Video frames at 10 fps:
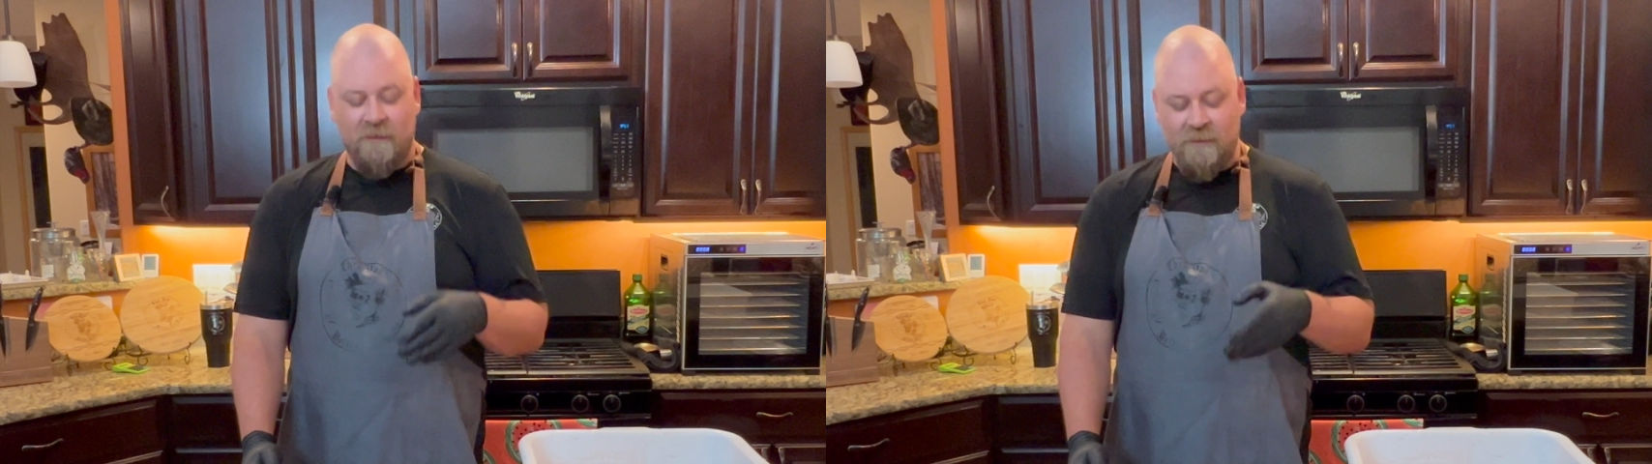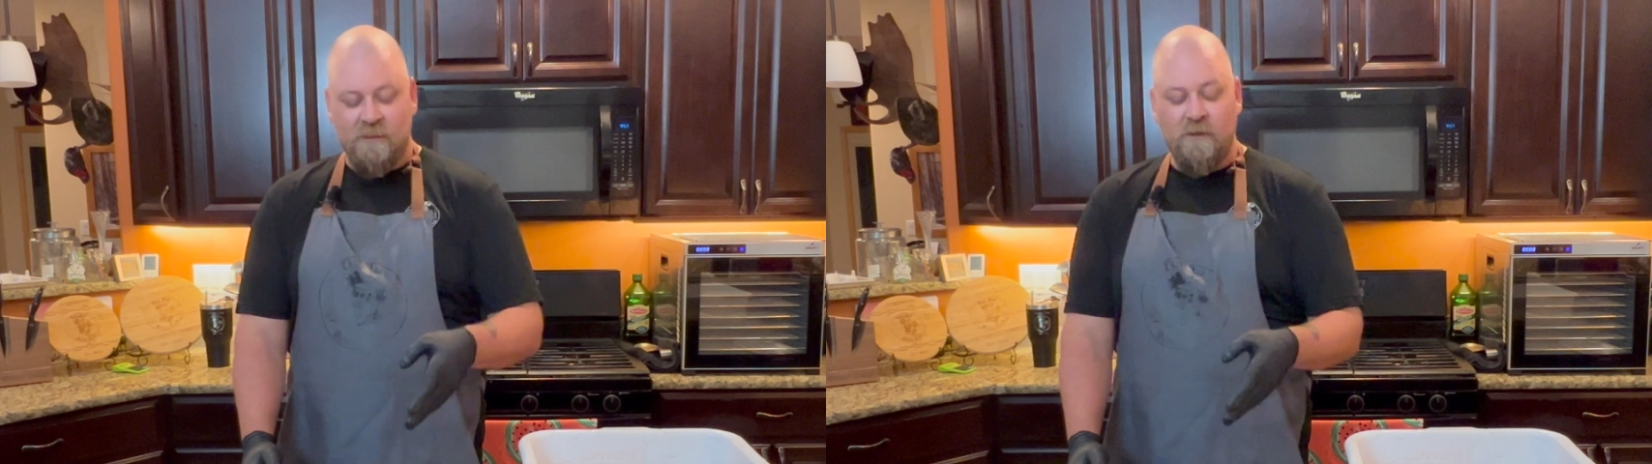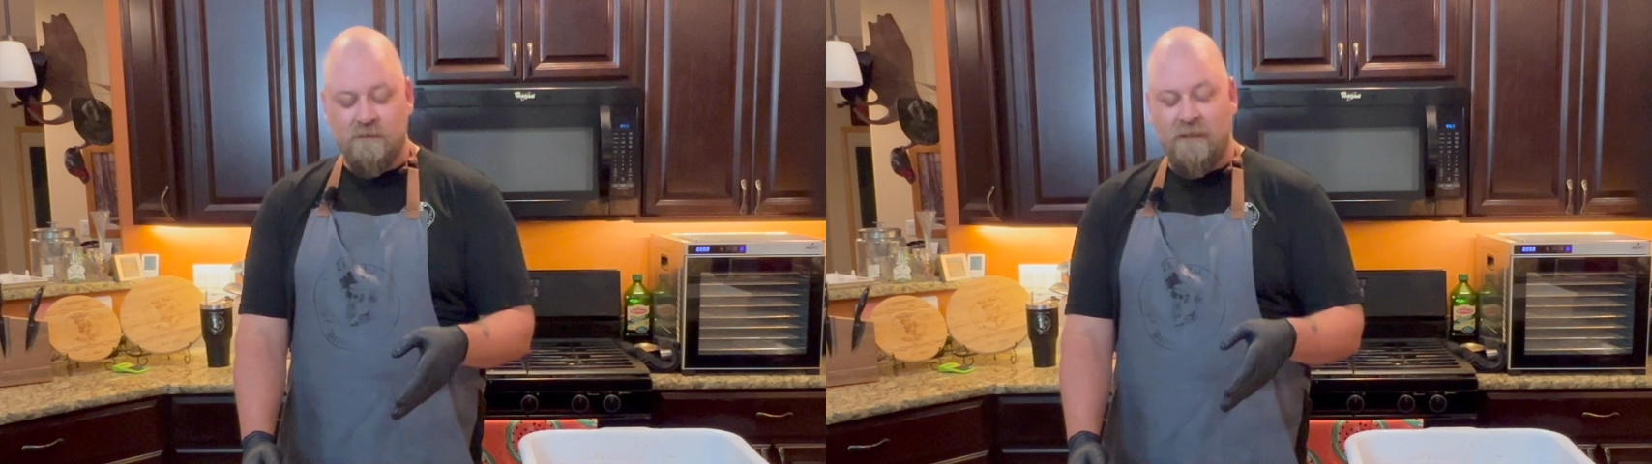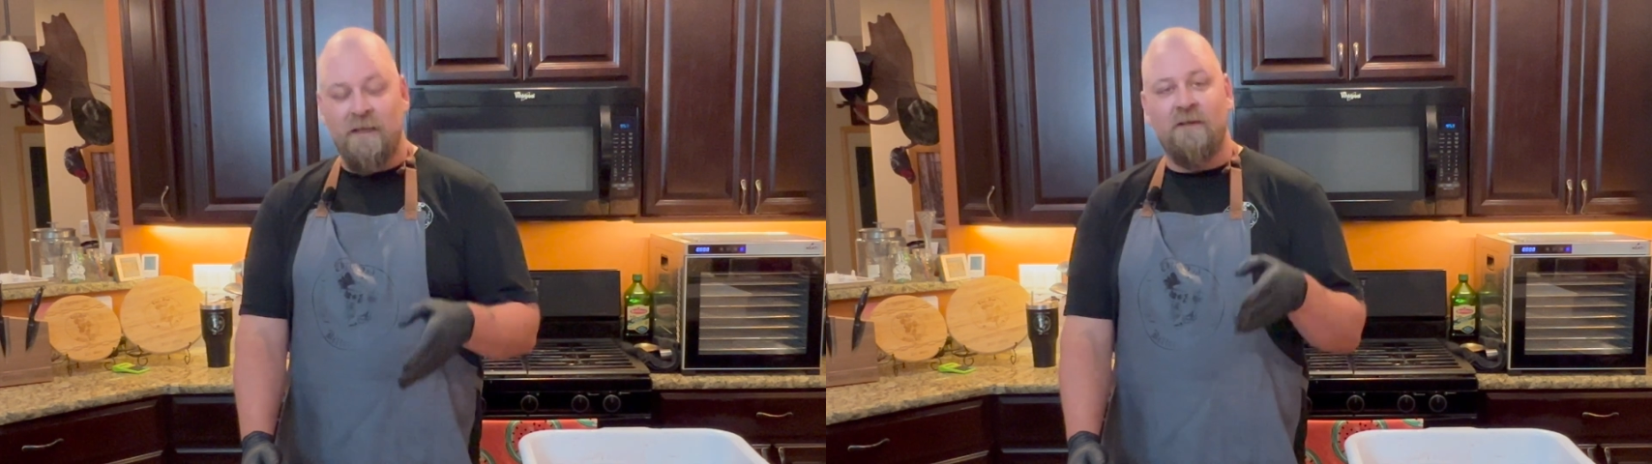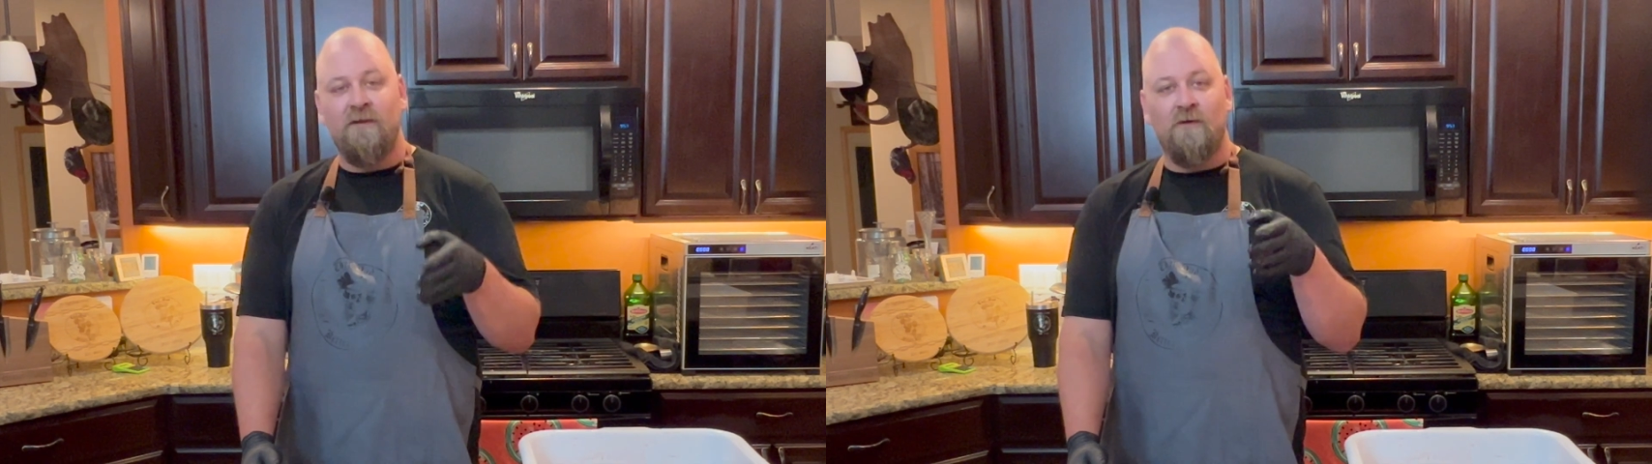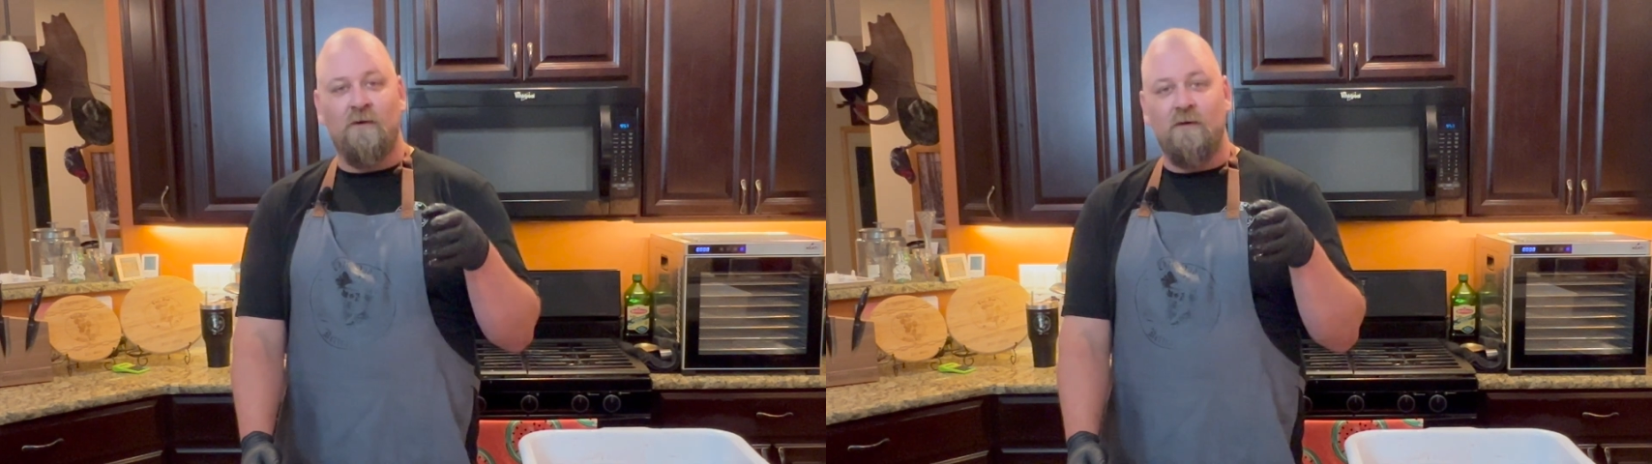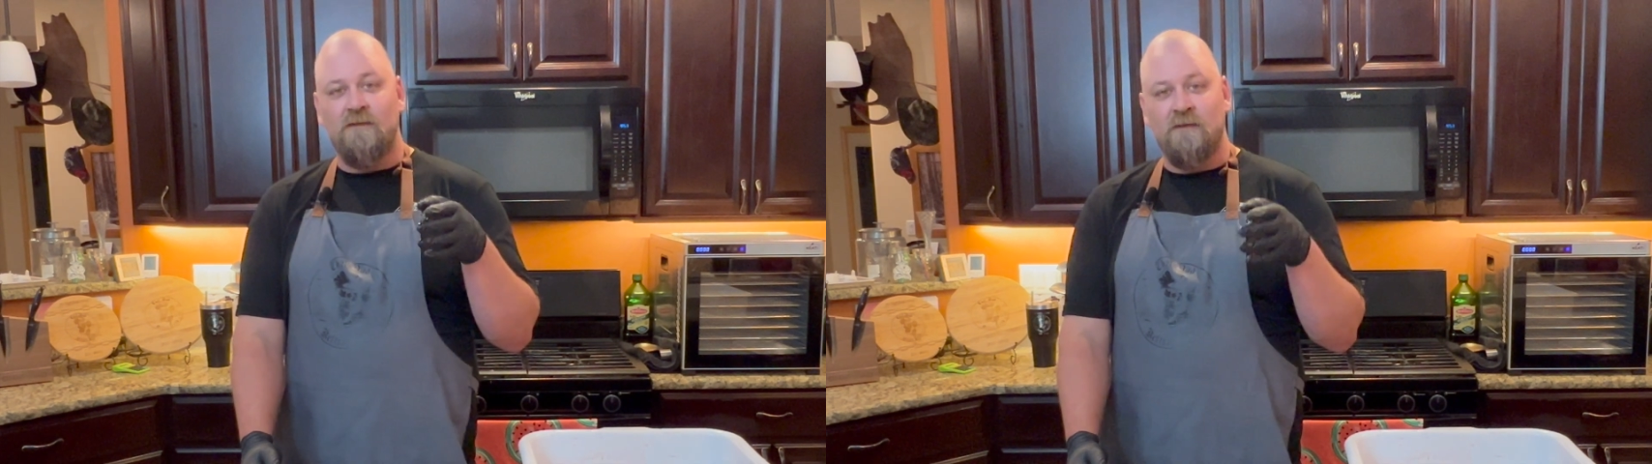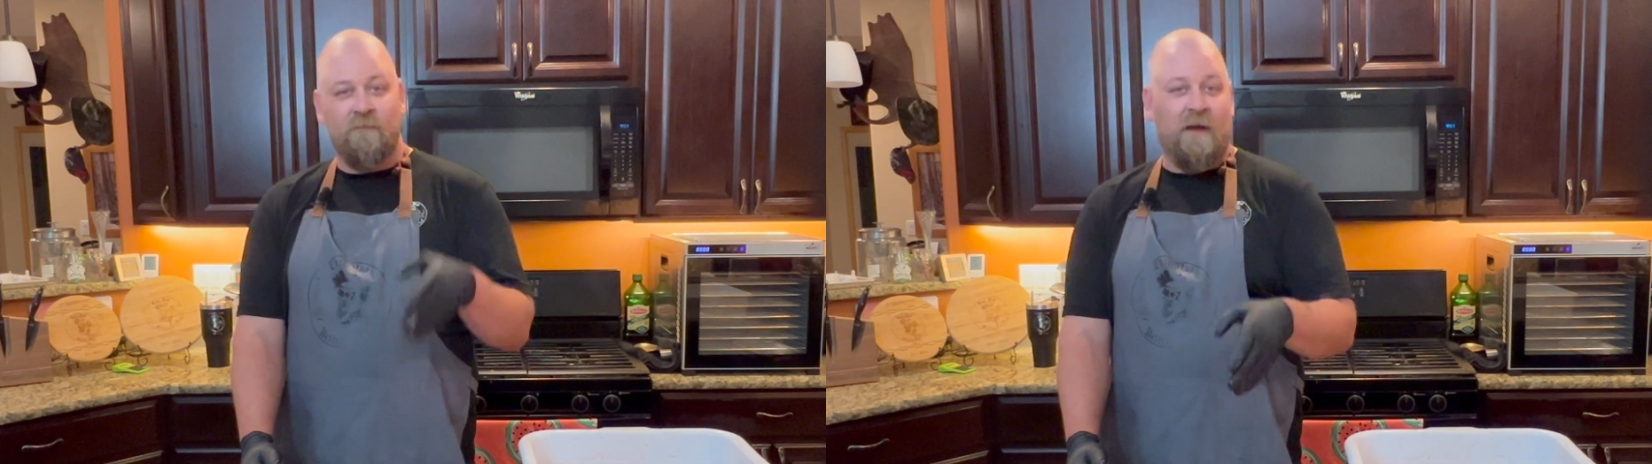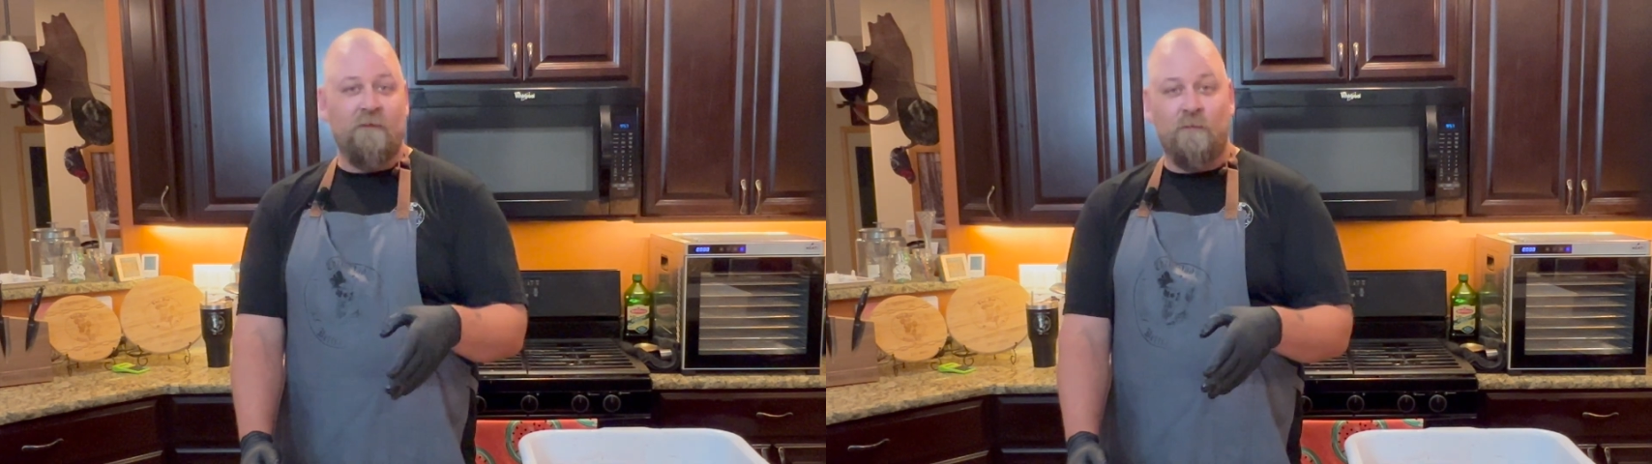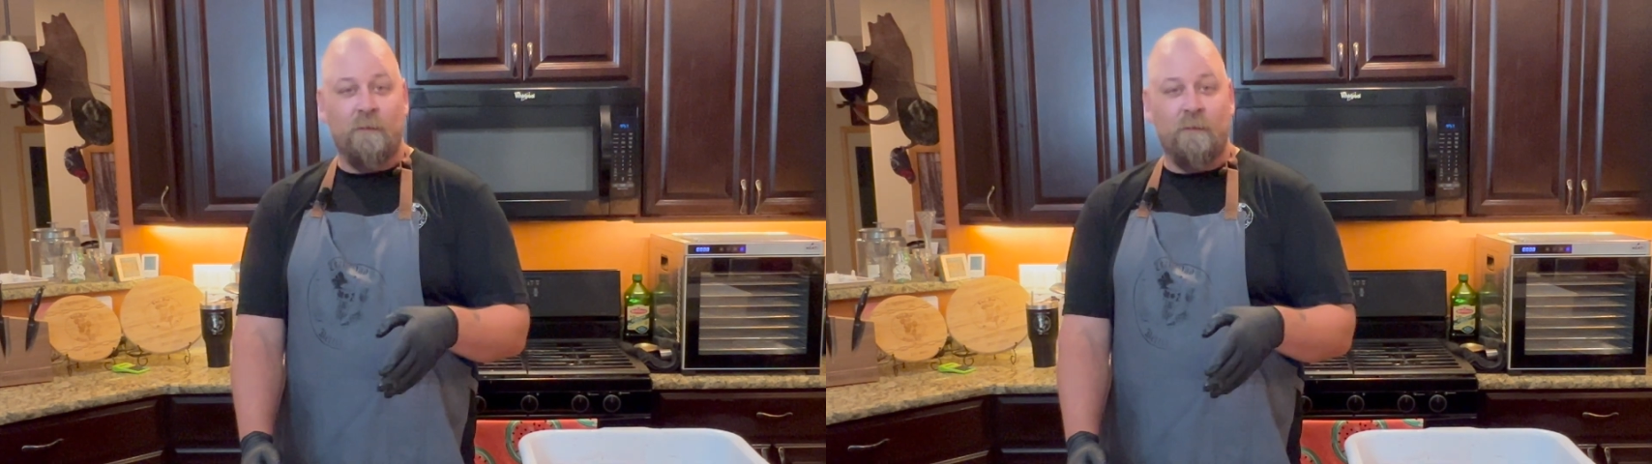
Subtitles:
This goes in your survival